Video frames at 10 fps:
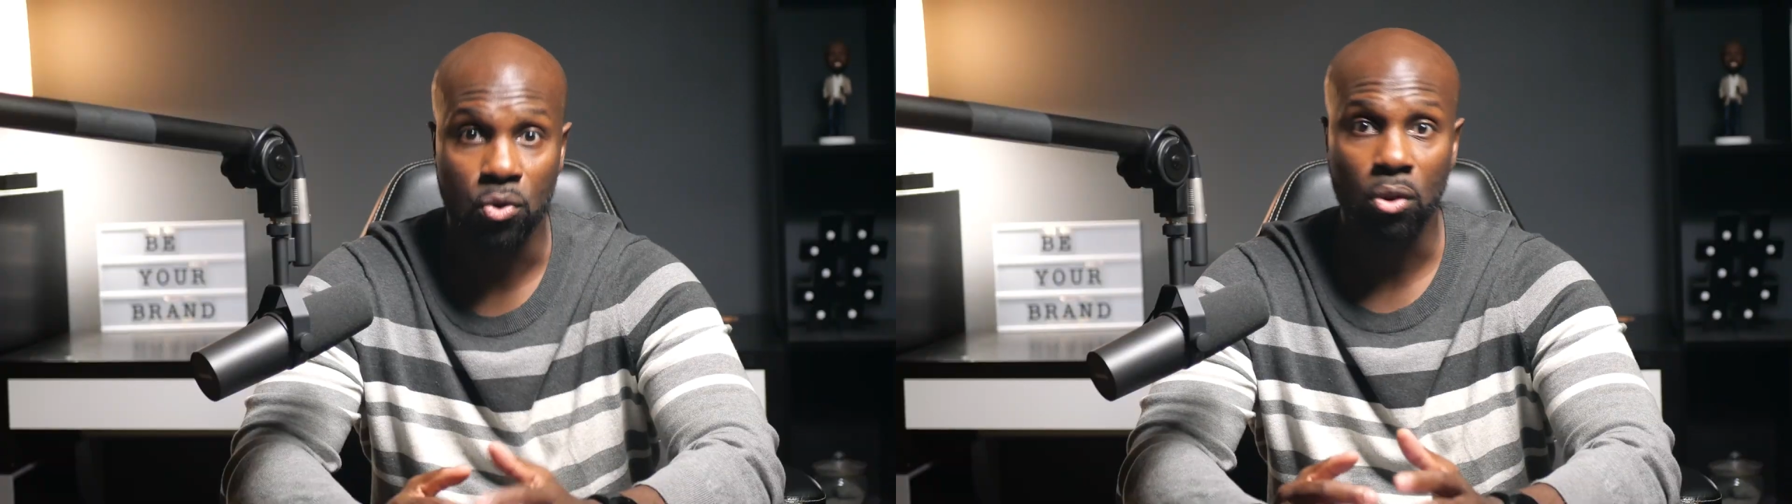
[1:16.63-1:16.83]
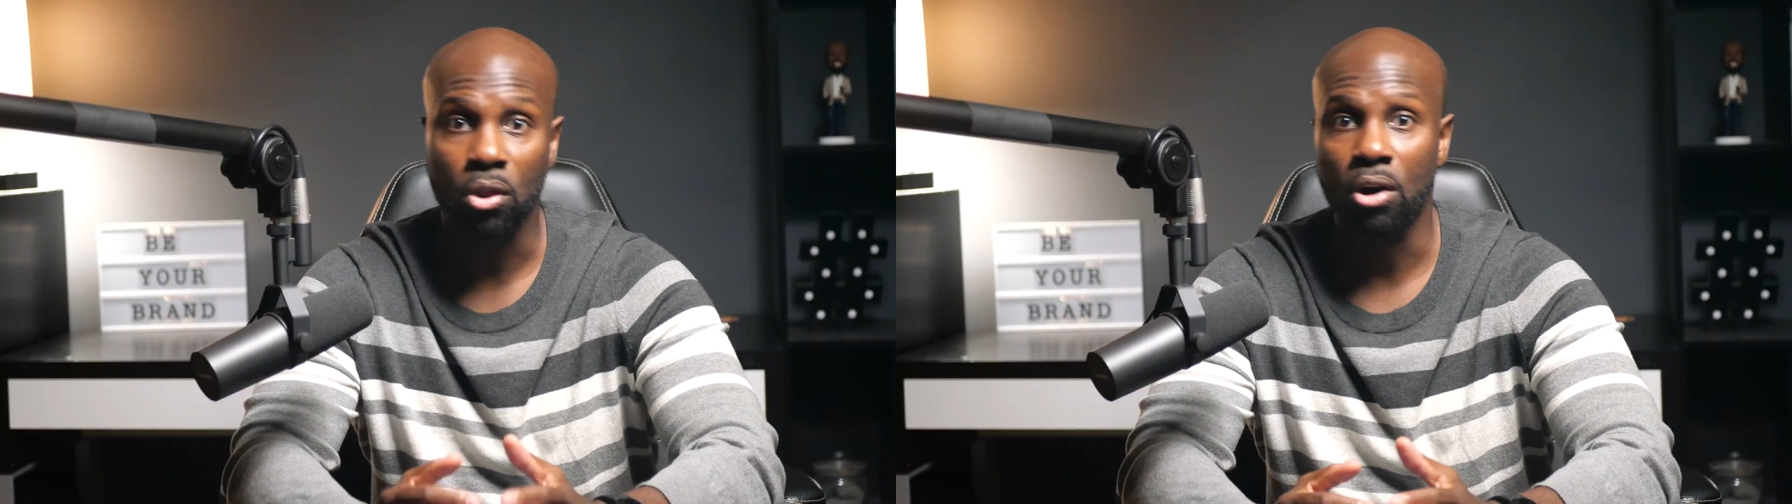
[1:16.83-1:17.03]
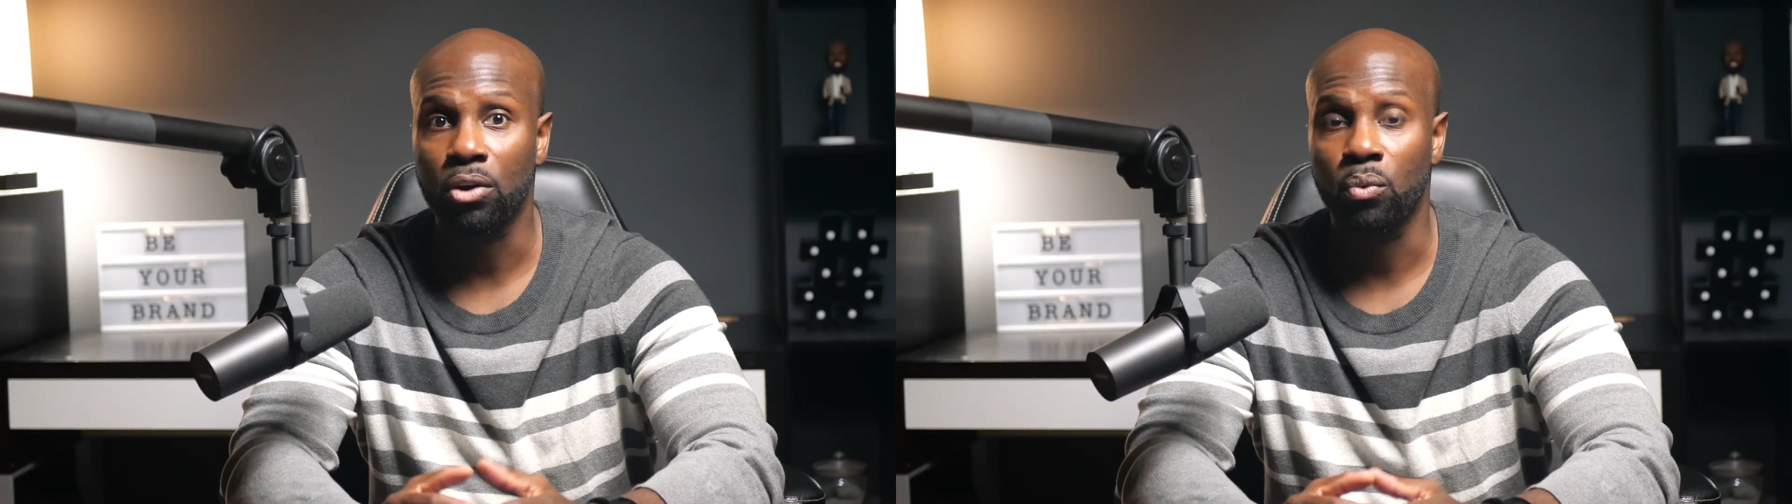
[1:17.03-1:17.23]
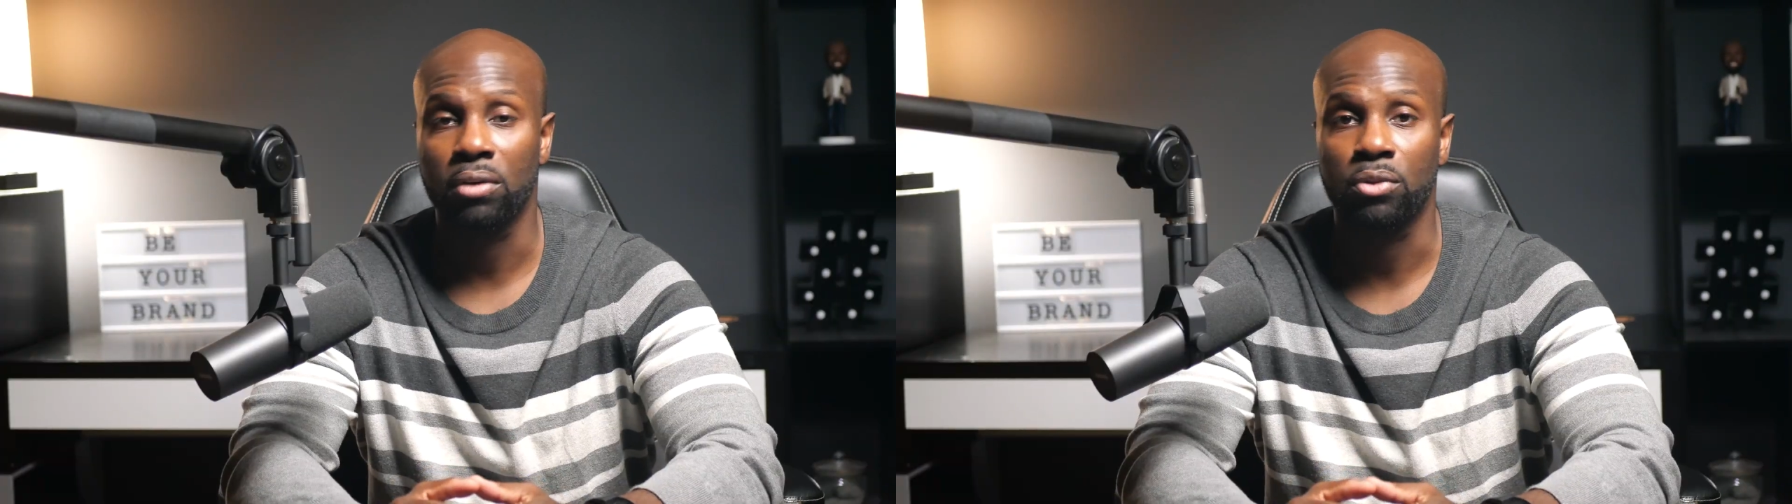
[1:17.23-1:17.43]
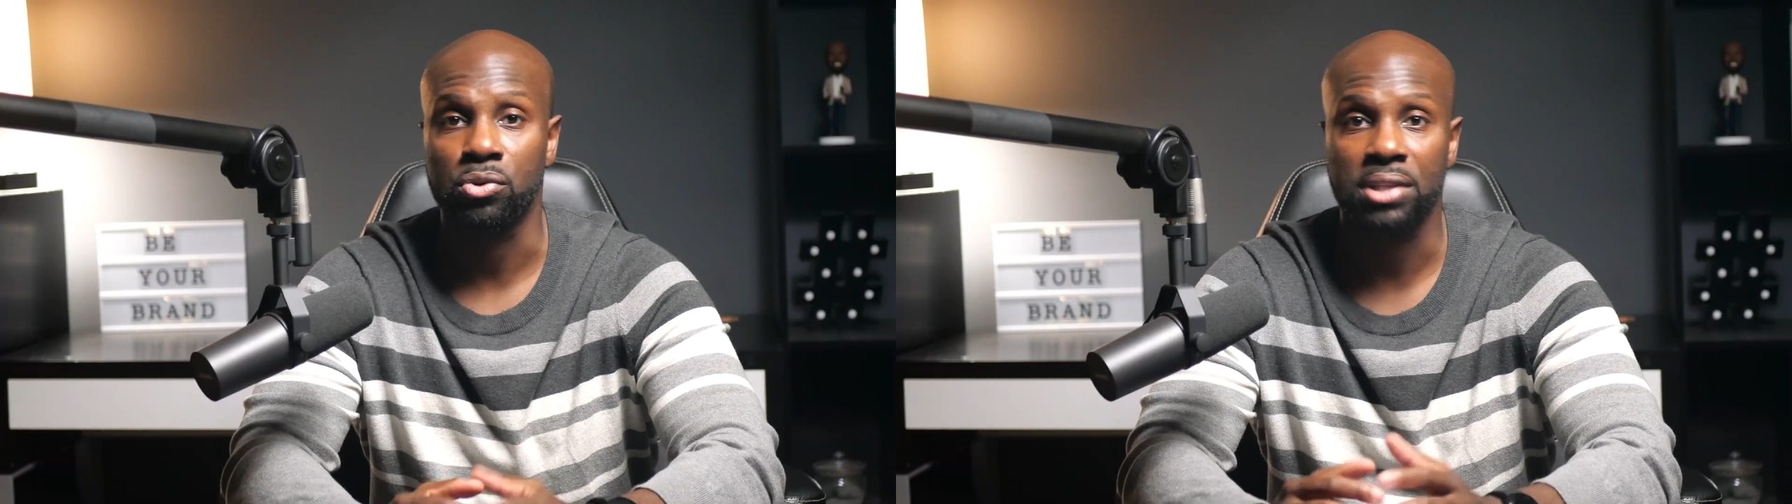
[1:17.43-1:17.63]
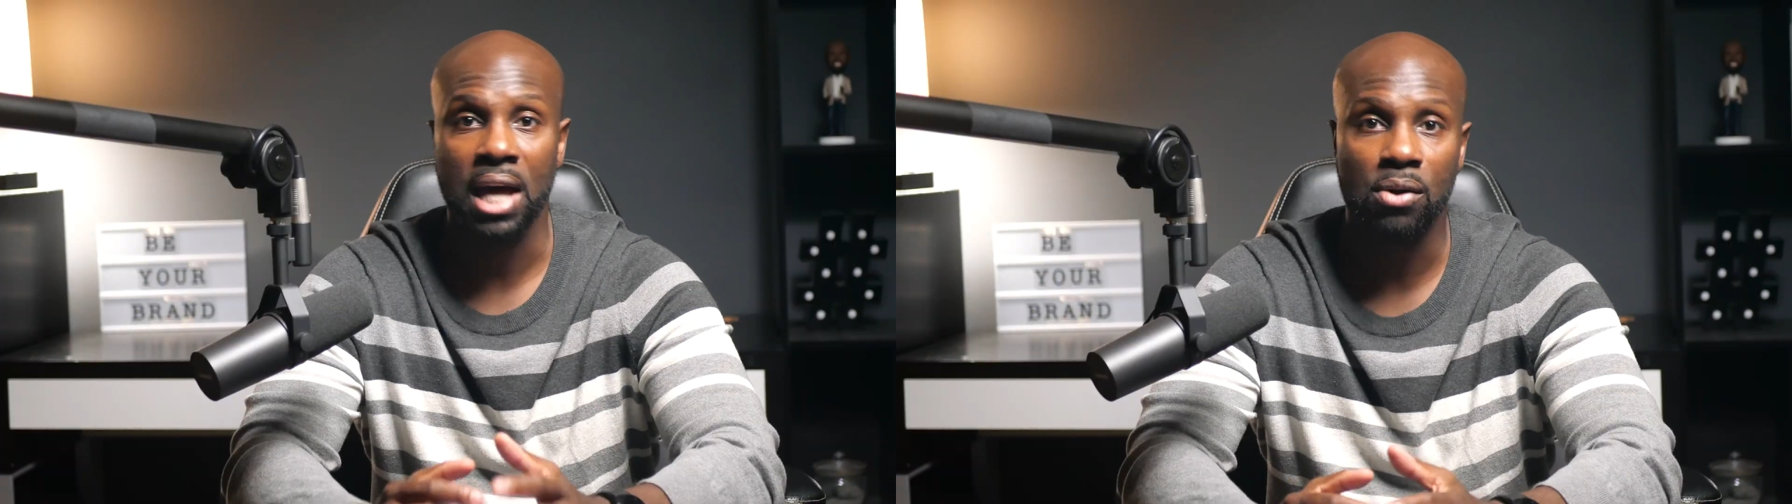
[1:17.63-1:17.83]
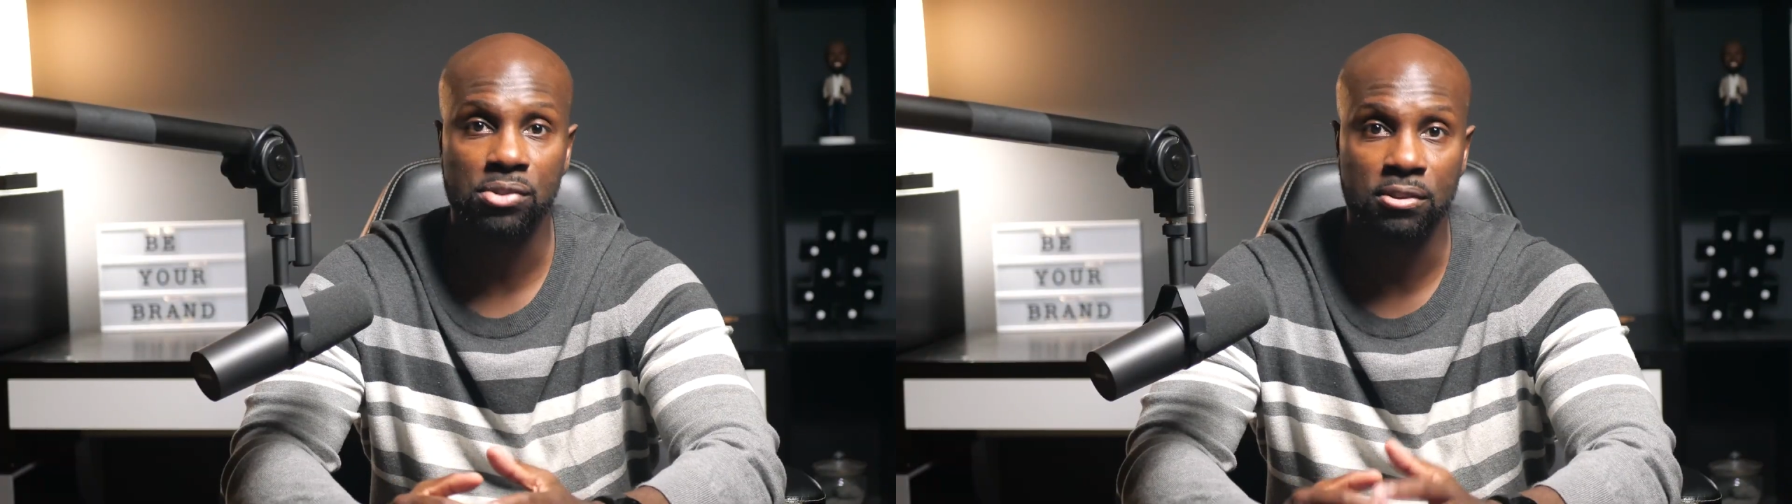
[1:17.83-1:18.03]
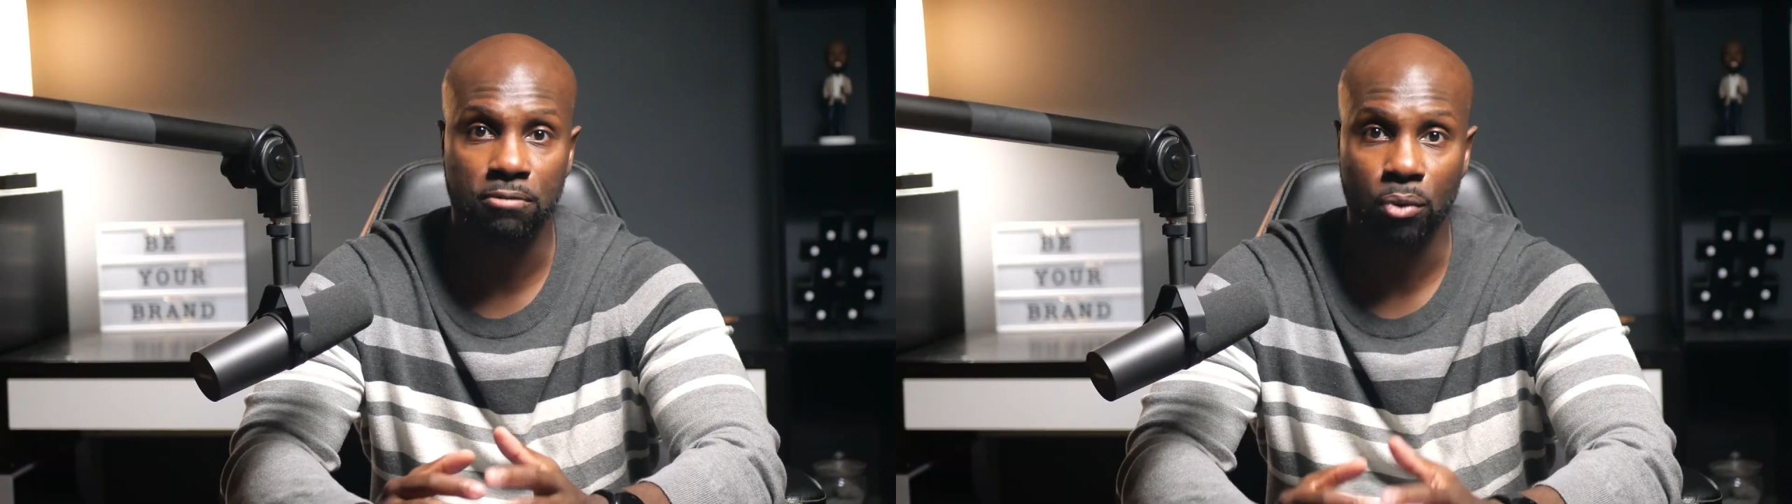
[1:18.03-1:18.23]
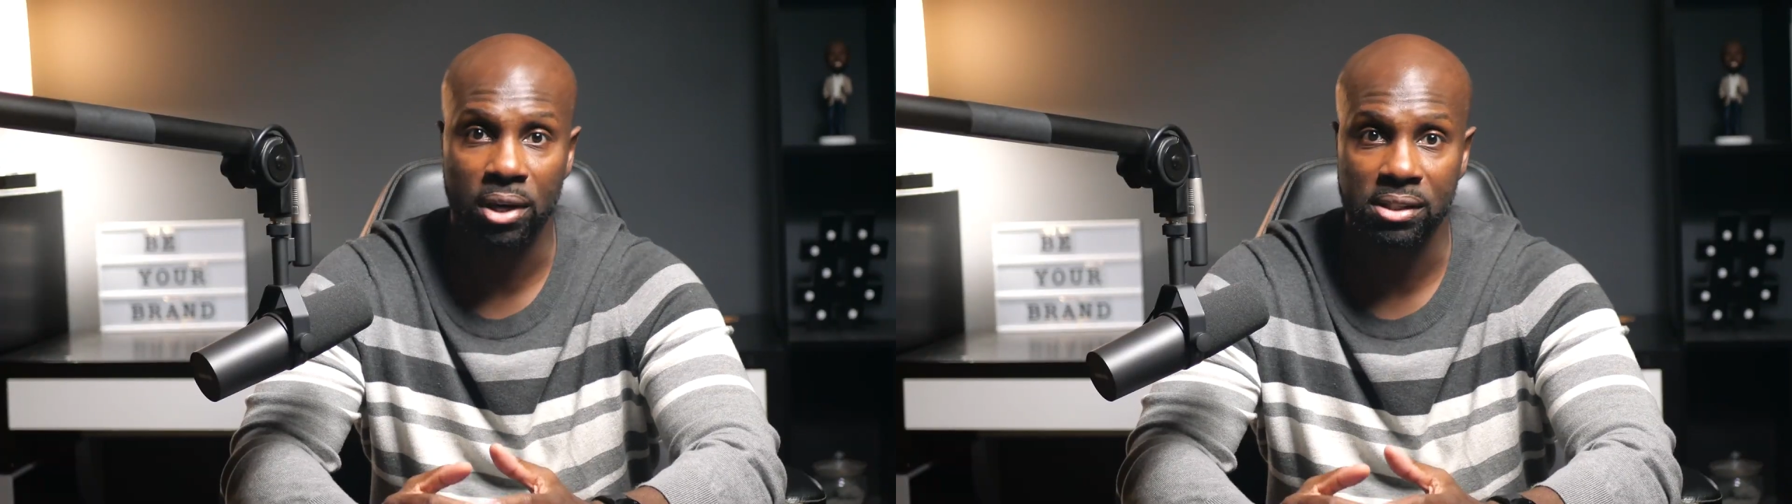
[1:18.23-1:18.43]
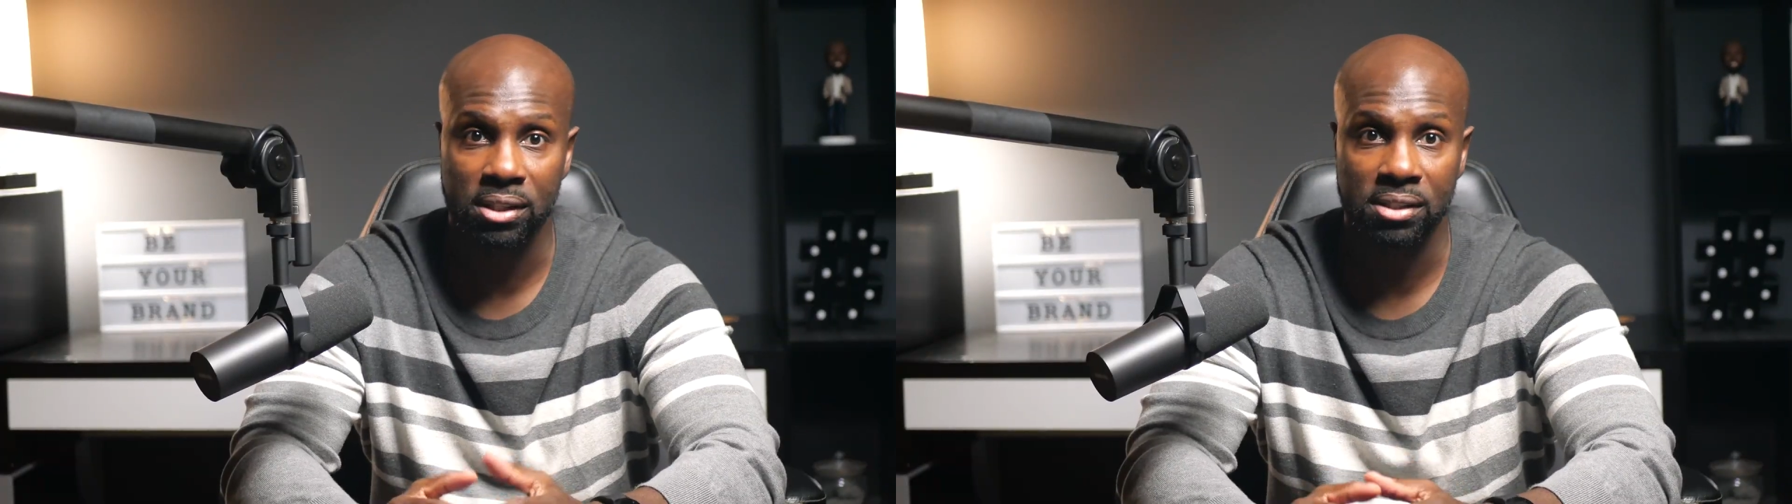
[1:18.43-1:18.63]
no longer one of those thousands of
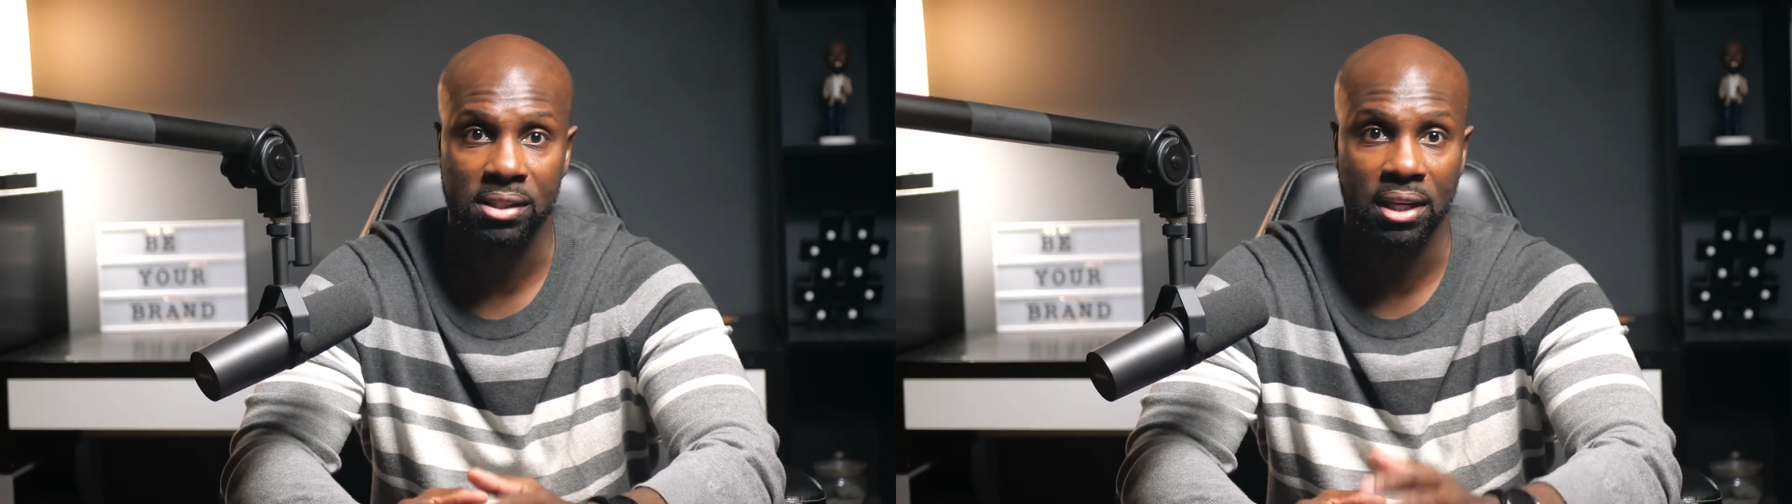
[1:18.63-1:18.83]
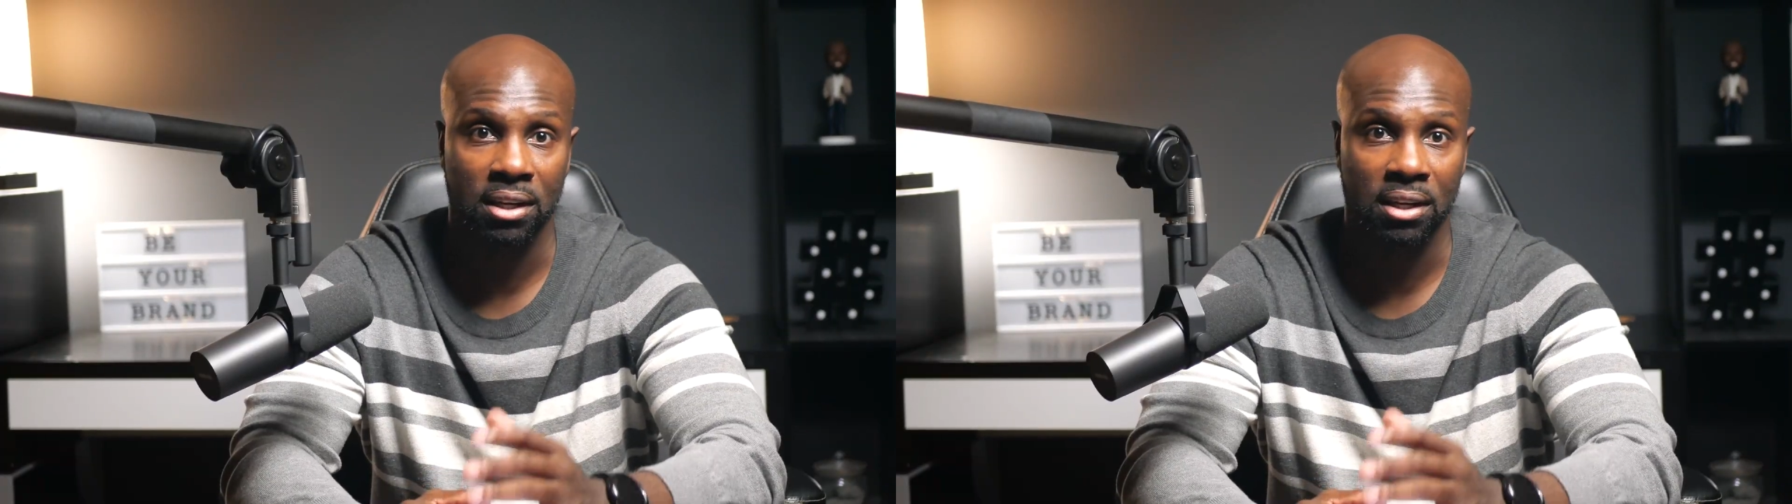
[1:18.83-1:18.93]
voices in